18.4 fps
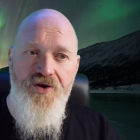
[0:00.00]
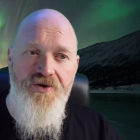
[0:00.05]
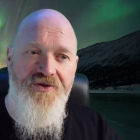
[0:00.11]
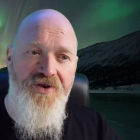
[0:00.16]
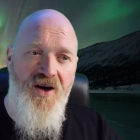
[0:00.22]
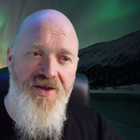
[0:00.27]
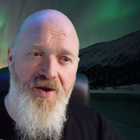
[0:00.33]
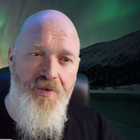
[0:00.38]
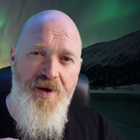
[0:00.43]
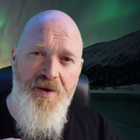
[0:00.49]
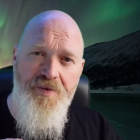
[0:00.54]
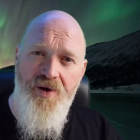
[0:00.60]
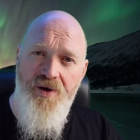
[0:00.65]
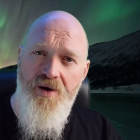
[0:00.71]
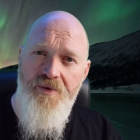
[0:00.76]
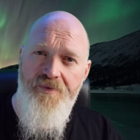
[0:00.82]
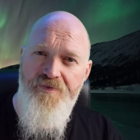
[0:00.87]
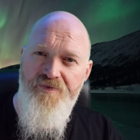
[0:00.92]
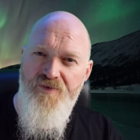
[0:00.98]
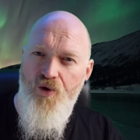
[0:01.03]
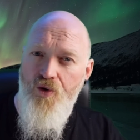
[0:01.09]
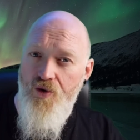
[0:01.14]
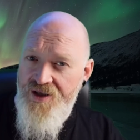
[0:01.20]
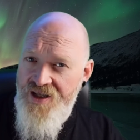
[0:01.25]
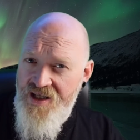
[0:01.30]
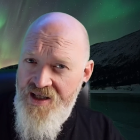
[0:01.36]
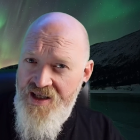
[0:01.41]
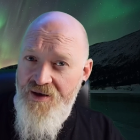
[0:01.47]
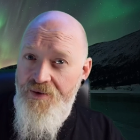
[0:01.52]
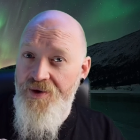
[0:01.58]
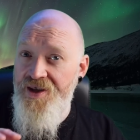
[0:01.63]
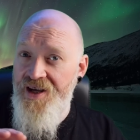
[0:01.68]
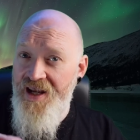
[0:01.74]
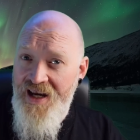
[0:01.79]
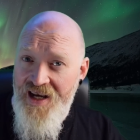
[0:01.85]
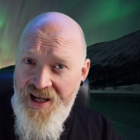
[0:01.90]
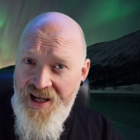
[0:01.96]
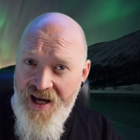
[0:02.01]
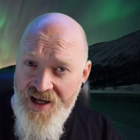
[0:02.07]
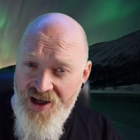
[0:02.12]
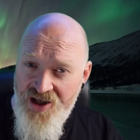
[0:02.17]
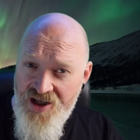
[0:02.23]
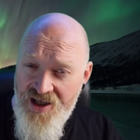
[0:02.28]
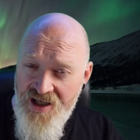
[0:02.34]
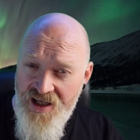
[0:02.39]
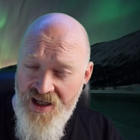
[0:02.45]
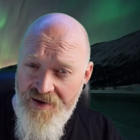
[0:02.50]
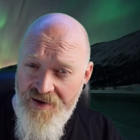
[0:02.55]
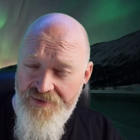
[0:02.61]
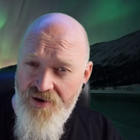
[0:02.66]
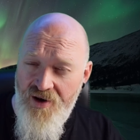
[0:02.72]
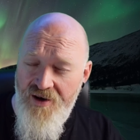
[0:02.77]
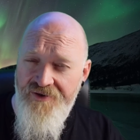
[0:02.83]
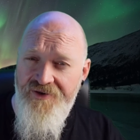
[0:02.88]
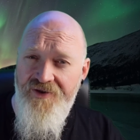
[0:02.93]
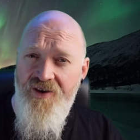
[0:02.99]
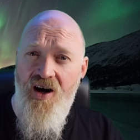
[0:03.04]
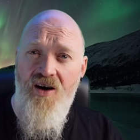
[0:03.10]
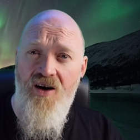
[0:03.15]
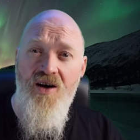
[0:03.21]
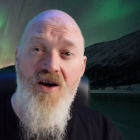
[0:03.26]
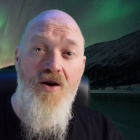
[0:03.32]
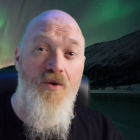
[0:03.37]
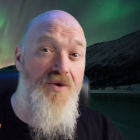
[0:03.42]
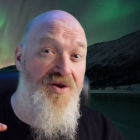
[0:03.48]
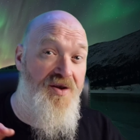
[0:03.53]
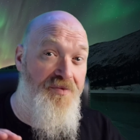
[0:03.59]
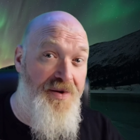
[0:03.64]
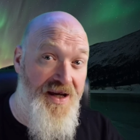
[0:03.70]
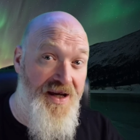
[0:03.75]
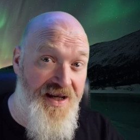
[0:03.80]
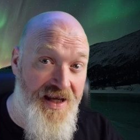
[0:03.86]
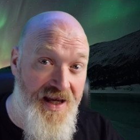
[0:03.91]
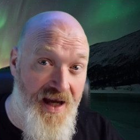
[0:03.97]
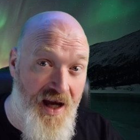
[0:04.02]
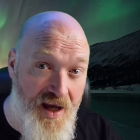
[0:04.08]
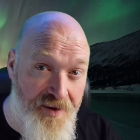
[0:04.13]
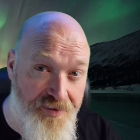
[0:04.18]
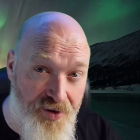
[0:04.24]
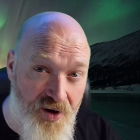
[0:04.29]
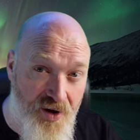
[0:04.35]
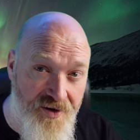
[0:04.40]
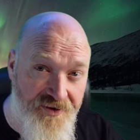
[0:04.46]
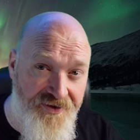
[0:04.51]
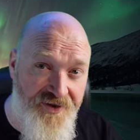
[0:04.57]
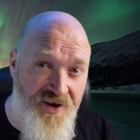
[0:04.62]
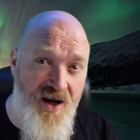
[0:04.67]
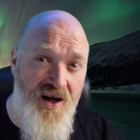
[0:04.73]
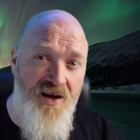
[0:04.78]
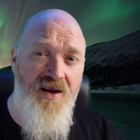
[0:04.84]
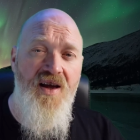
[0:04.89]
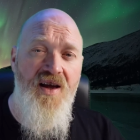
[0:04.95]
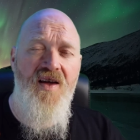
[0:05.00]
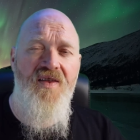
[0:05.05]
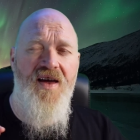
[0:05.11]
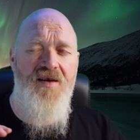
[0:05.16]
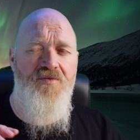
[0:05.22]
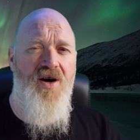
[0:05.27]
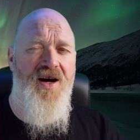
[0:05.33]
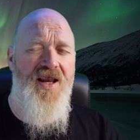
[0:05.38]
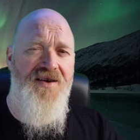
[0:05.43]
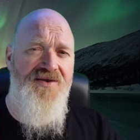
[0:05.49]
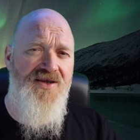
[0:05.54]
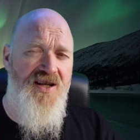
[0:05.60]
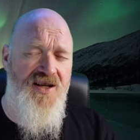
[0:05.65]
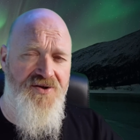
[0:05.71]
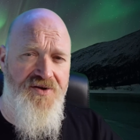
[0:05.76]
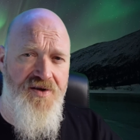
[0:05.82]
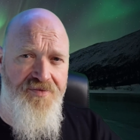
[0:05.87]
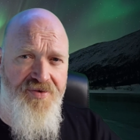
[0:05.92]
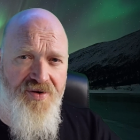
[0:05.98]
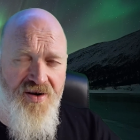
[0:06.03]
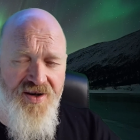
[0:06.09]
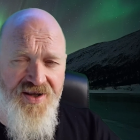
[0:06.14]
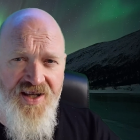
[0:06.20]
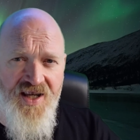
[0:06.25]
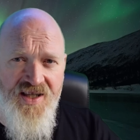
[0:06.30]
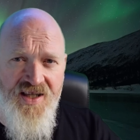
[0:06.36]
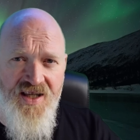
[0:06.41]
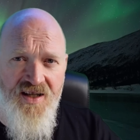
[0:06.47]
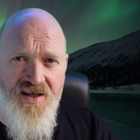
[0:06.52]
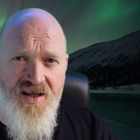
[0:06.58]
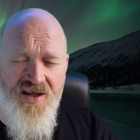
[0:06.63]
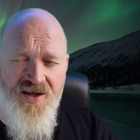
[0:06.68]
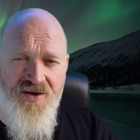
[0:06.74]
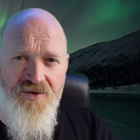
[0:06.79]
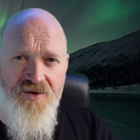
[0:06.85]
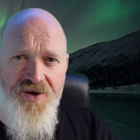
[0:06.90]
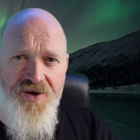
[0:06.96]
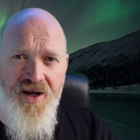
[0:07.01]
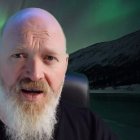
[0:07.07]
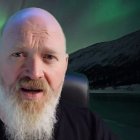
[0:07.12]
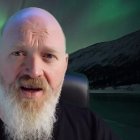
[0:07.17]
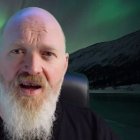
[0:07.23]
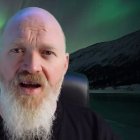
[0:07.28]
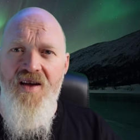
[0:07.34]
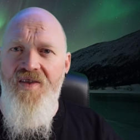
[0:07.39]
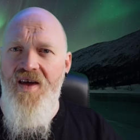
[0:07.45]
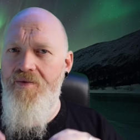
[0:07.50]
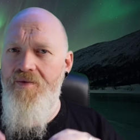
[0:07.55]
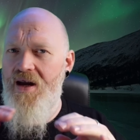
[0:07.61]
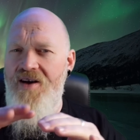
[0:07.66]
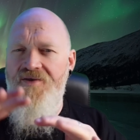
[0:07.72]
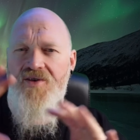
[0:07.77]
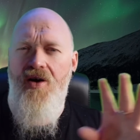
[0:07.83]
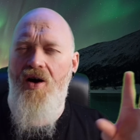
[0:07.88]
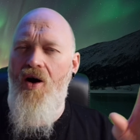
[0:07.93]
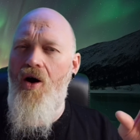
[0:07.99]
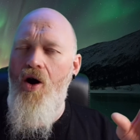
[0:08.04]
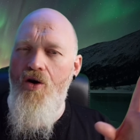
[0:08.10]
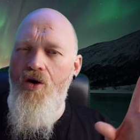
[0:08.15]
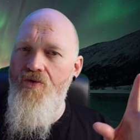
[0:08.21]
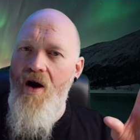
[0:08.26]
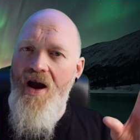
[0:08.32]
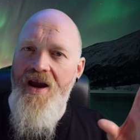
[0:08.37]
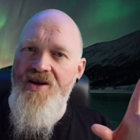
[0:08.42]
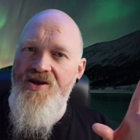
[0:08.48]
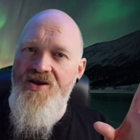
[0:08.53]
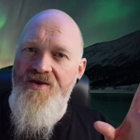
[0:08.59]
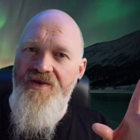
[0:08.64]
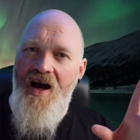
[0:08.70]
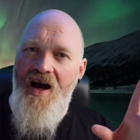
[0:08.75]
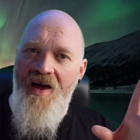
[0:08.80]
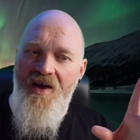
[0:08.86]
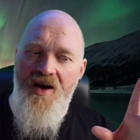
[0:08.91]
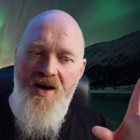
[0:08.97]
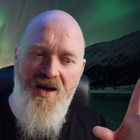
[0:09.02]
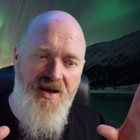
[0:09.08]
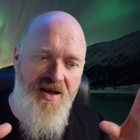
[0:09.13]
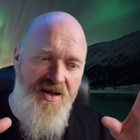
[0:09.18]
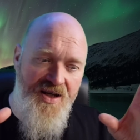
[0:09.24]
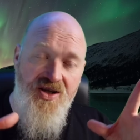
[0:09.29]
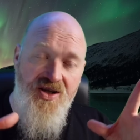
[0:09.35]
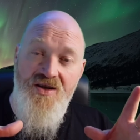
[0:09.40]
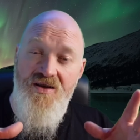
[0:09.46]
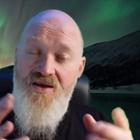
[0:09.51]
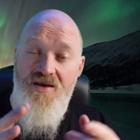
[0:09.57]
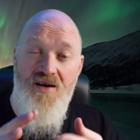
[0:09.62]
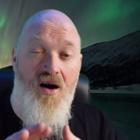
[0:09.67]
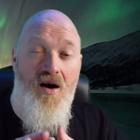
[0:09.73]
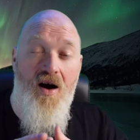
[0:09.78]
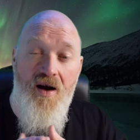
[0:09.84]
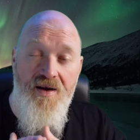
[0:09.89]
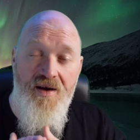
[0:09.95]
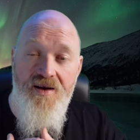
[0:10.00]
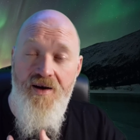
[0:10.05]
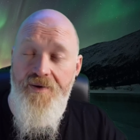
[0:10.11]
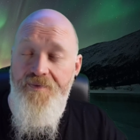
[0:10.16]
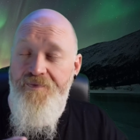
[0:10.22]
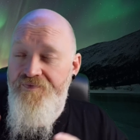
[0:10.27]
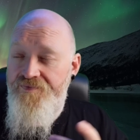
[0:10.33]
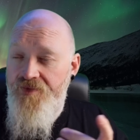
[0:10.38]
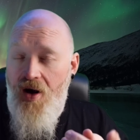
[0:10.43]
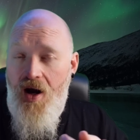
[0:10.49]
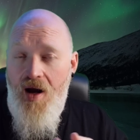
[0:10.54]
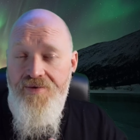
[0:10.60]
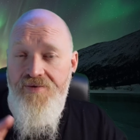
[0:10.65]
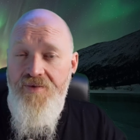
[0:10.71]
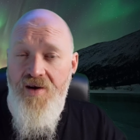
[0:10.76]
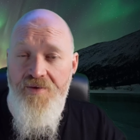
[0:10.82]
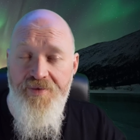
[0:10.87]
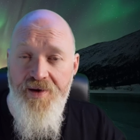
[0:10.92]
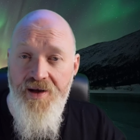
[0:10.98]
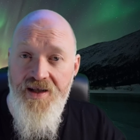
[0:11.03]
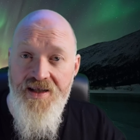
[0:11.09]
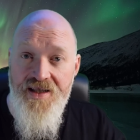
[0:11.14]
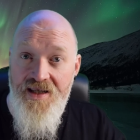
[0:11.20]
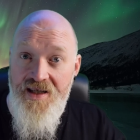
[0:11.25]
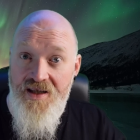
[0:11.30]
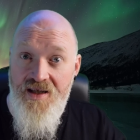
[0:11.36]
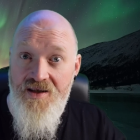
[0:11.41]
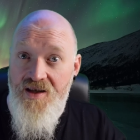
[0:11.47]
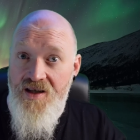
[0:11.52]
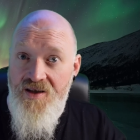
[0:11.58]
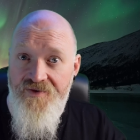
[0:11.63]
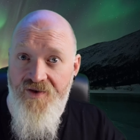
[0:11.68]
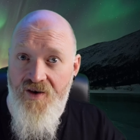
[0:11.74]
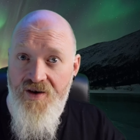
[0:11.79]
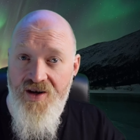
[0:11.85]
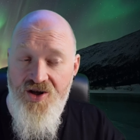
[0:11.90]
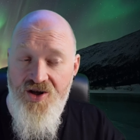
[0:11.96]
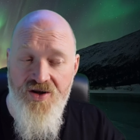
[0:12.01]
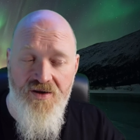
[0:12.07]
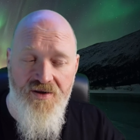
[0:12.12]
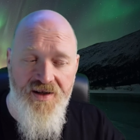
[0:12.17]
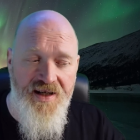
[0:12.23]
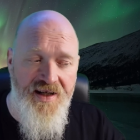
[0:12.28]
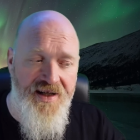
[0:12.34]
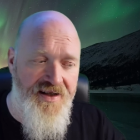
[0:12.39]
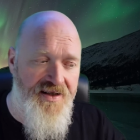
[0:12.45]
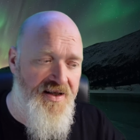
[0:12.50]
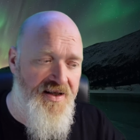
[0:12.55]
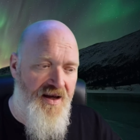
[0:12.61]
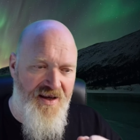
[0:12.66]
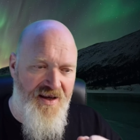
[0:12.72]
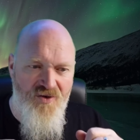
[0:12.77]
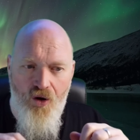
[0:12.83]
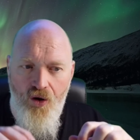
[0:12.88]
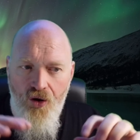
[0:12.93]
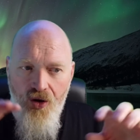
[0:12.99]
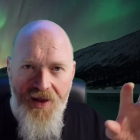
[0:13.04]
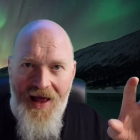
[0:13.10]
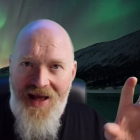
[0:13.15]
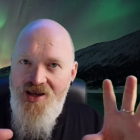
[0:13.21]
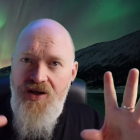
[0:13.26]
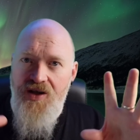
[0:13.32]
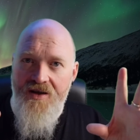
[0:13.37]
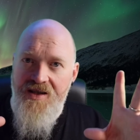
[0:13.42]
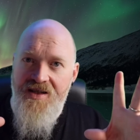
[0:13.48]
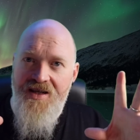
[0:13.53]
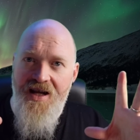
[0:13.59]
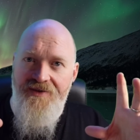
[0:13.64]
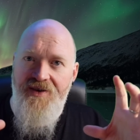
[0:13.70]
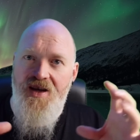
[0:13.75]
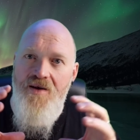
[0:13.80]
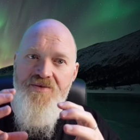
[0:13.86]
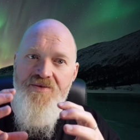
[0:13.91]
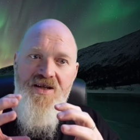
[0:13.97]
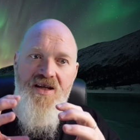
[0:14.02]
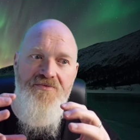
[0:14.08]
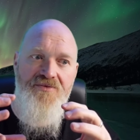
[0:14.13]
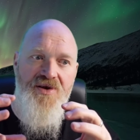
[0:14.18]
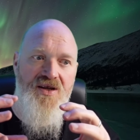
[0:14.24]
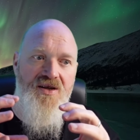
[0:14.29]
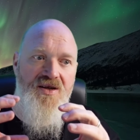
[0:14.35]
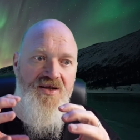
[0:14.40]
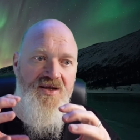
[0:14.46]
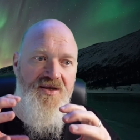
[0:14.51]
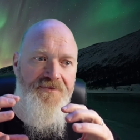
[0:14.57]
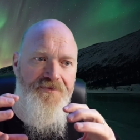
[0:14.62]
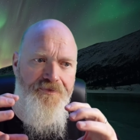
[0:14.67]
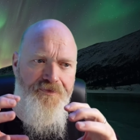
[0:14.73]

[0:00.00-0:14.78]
you'll find that people are autistic with an ADHD profile, with a PDA profile, they might have sensory processing disorder, they may have a, a range of other conditions. you know, hypermobility is, is very strongly linked. All that sort of stuff comes in because